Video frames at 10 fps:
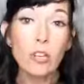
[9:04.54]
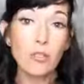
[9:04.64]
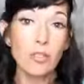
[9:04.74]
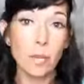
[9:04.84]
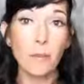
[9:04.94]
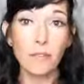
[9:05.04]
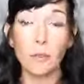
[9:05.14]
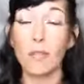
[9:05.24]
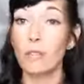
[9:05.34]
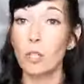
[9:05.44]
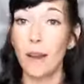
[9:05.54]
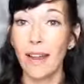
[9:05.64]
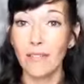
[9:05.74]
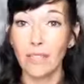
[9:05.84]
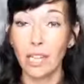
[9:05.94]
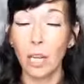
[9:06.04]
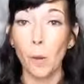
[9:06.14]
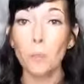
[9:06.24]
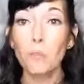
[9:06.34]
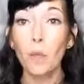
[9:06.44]
So some of it you might have to let
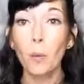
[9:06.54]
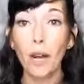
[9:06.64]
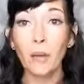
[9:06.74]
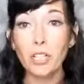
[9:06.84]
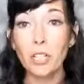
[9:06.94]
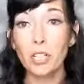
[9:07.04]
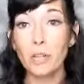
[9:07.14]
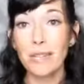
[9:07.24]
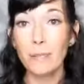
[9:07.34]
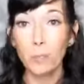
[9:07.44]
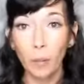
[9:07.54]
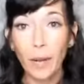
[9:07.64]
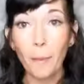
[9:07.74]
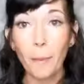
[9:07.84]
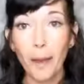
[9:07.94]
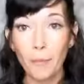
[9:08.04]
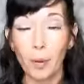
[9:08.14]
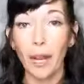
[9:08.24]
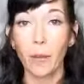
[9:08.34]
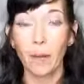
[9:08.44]
go. What I want you to do is brick by
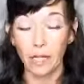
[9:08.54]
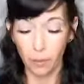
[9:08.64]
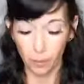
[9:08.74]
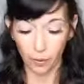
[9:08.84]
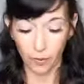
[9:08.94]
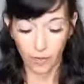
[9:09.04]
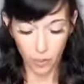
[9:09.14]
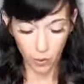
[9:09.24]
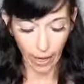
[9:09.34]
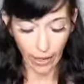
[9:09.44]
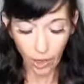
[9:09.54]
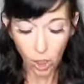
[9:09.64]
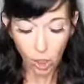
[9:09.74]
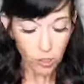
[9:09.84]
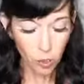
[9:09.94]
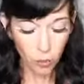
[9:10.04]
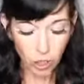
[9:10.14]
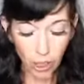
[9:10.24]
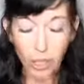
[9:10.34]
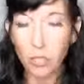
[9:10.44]
brick, I want you to build this, okay? So what
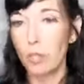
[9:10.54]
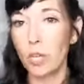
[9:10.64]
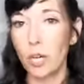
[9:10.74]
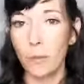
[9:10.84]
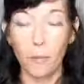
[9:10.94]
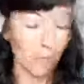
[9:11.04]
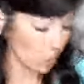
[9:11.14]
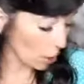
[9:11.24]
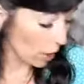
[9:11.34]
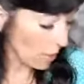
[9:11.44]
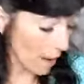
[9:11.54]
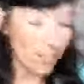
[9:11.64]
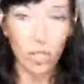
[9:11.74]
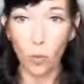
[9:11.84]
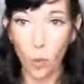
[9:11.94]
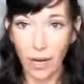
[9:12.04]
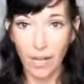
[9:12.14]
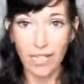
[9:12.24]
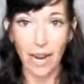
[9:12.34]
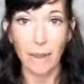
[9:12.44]
you're gonna do is you're gonna master one at
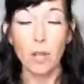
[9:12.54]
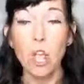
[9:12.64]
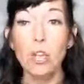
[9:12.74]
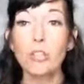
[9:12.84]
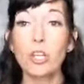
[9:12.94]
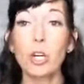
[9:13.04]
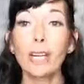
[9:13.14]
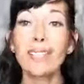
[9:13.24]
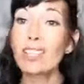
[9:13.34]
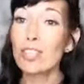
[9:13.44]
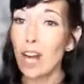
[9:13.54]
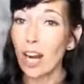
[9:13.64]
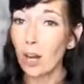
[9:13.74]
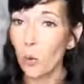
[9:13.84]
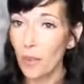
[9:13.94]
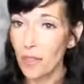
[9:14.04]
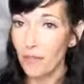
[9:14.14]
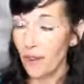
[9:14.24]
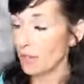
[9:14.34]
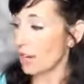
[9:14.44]
a time. So you're gonna start with the
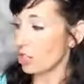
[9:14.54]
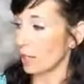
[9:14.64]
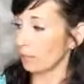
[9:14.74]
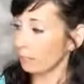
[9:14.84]
foundation.